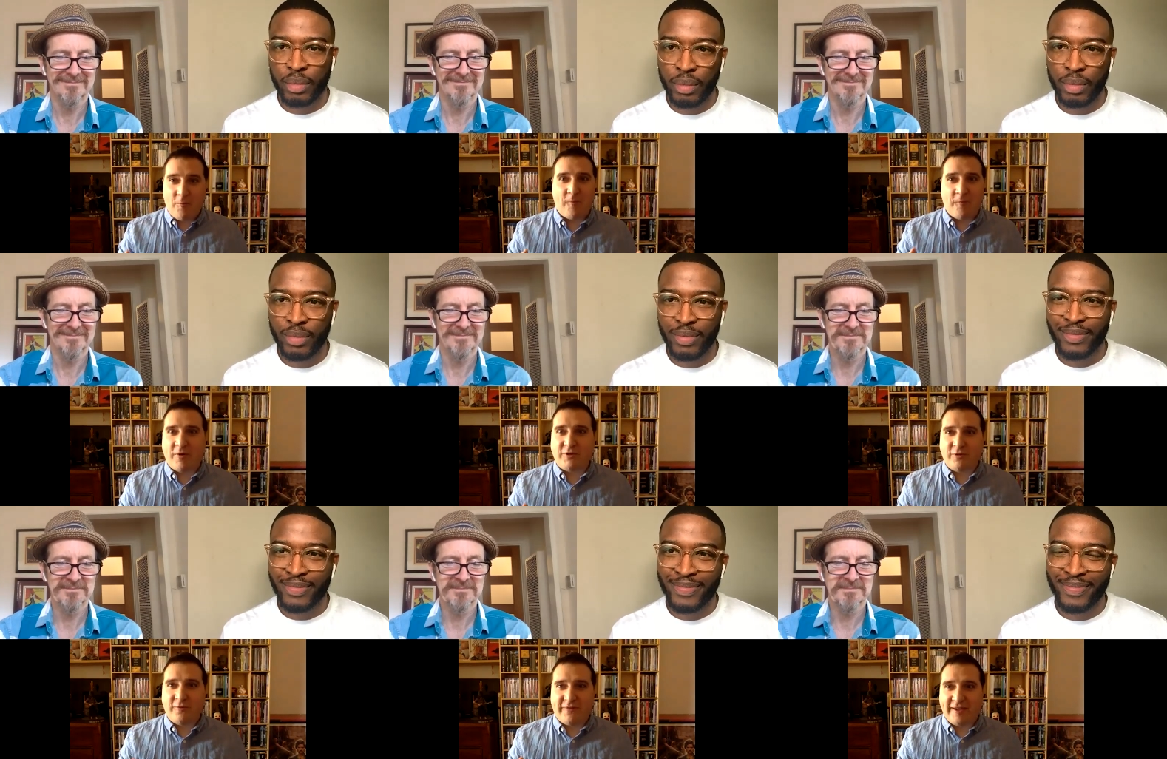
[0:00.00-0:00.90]
Speaker 1: What do you
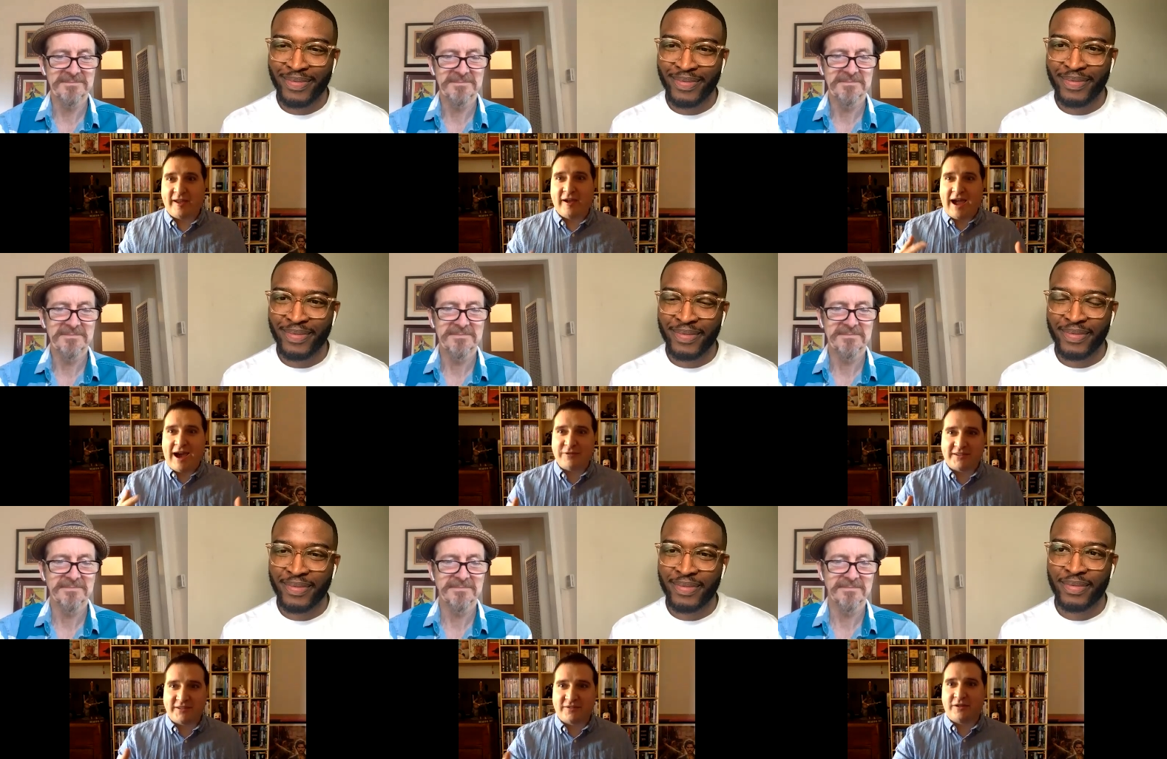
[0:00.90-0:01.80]
think? How does
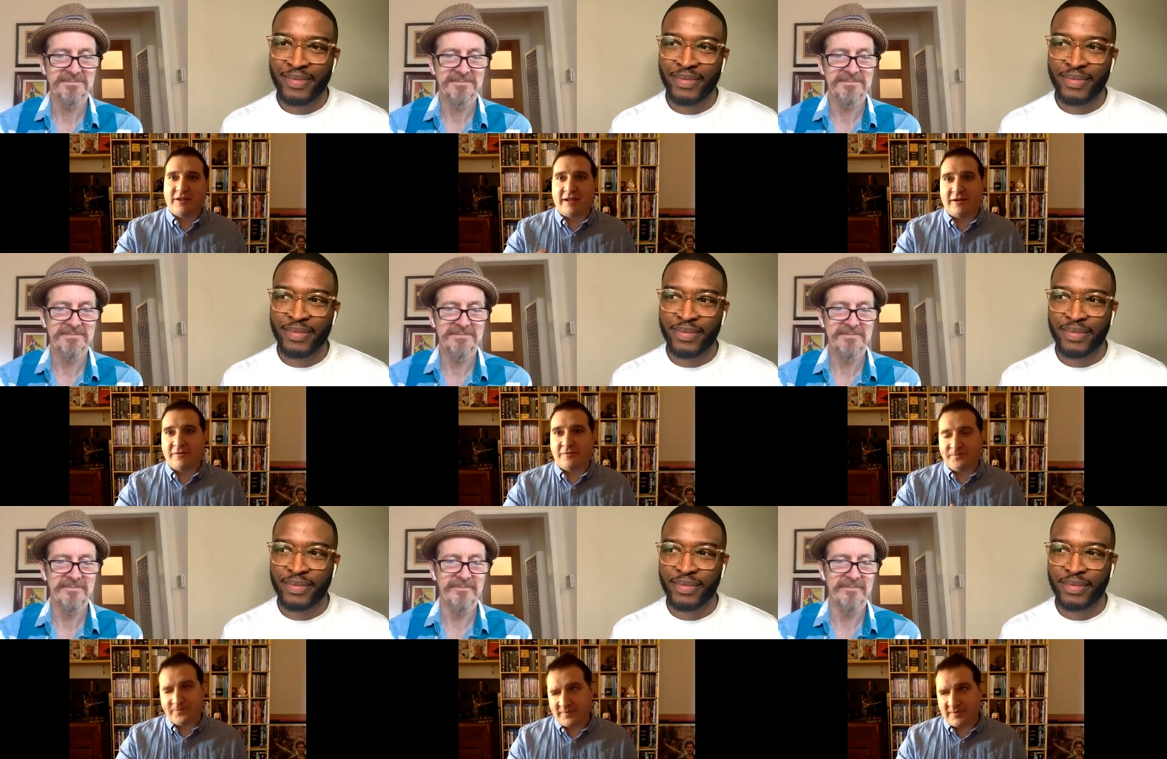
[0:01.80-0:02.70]
it uh,
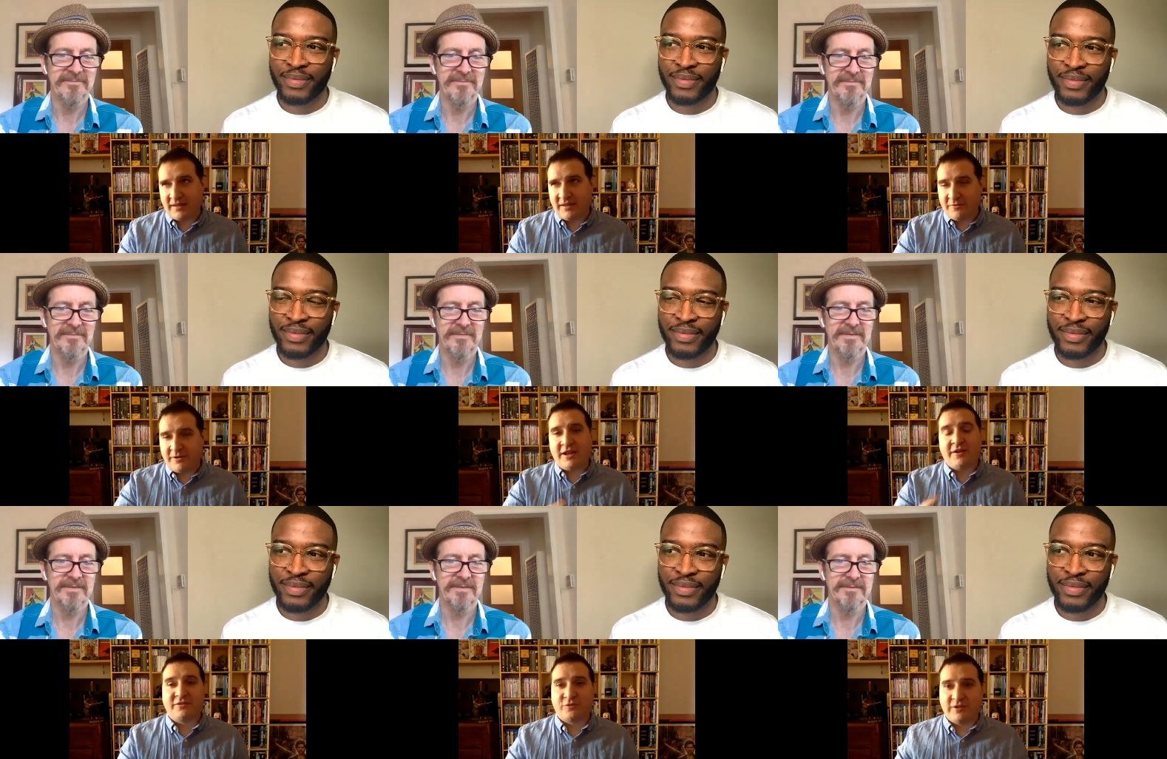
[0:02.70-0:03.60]

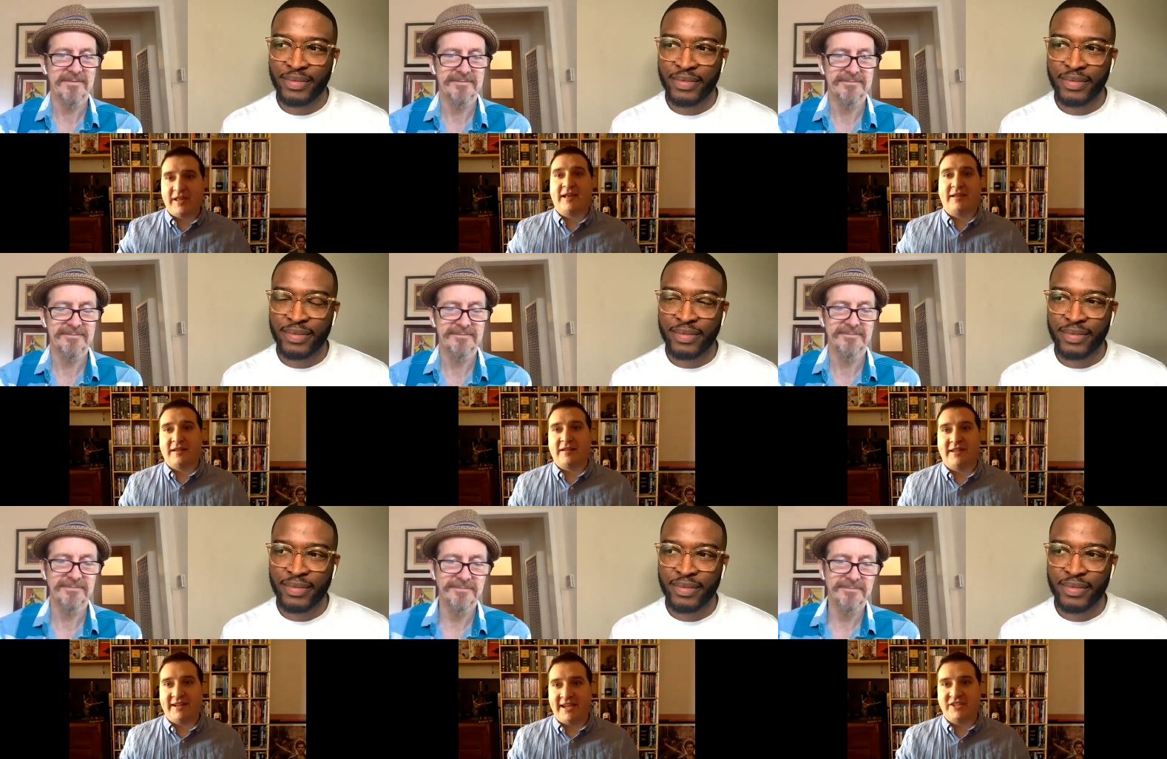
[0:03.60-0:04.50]
renounce to the,
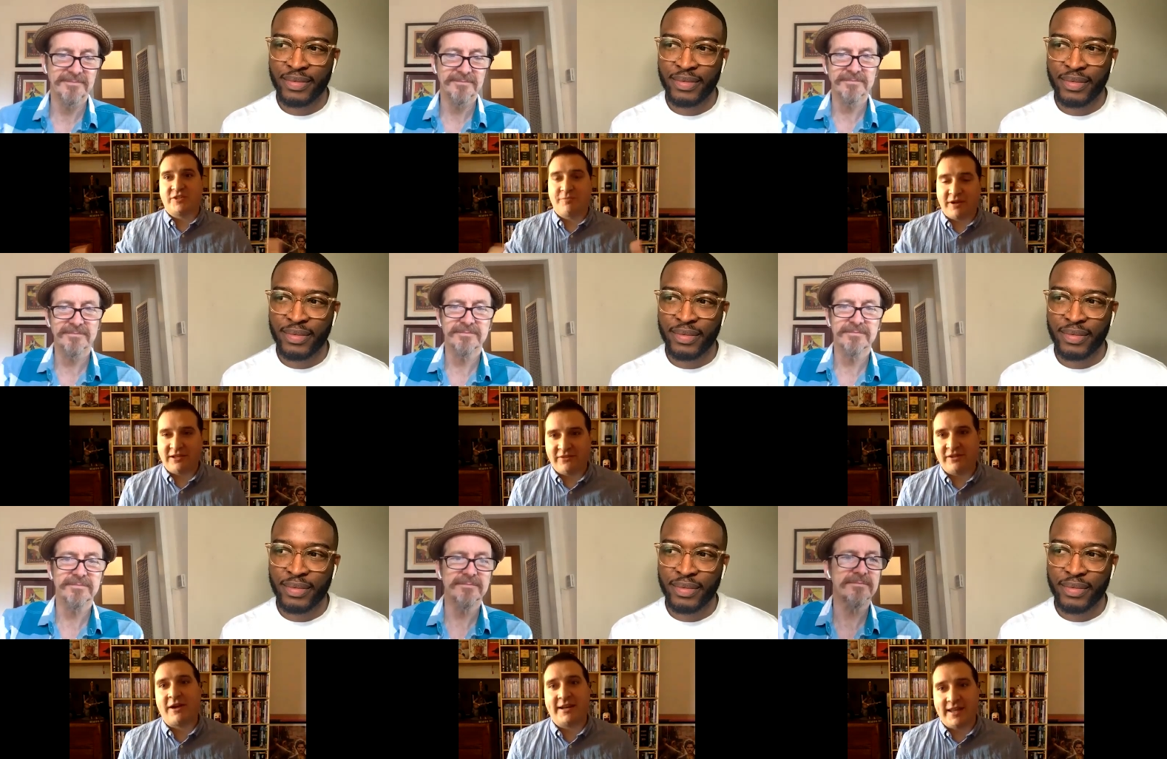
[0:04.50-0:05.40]
the age that we're living
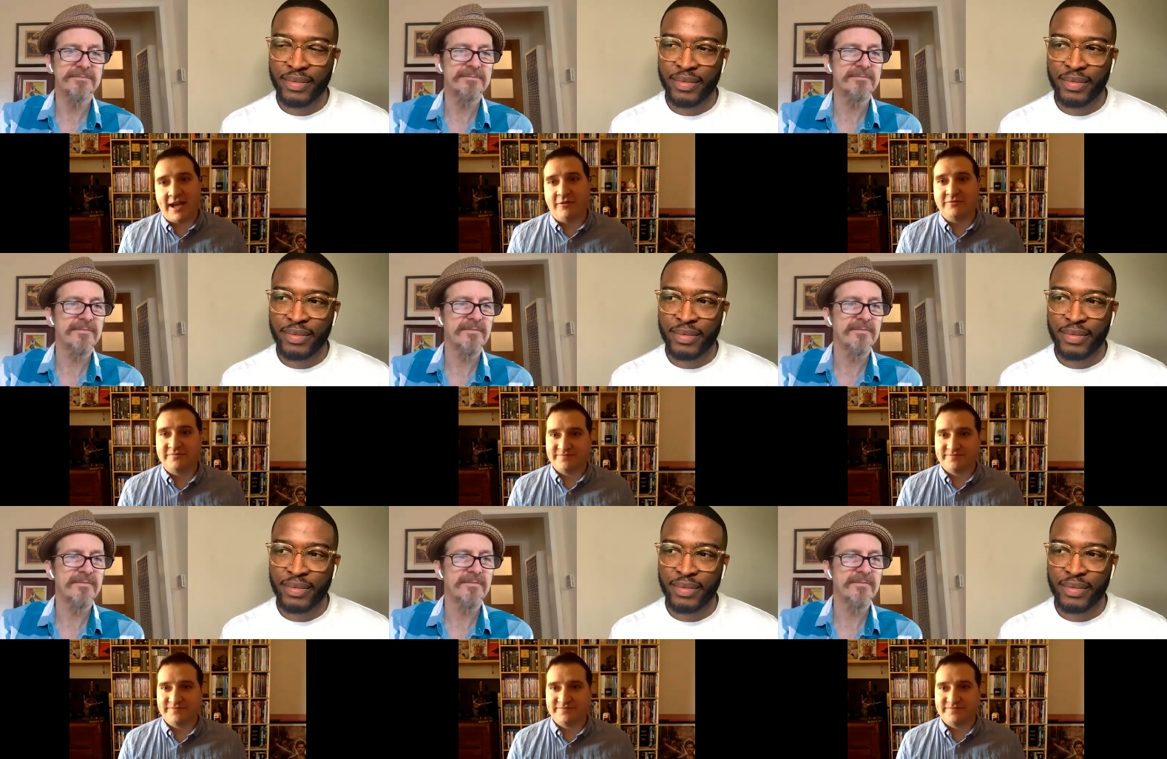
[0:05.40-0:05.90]
right now?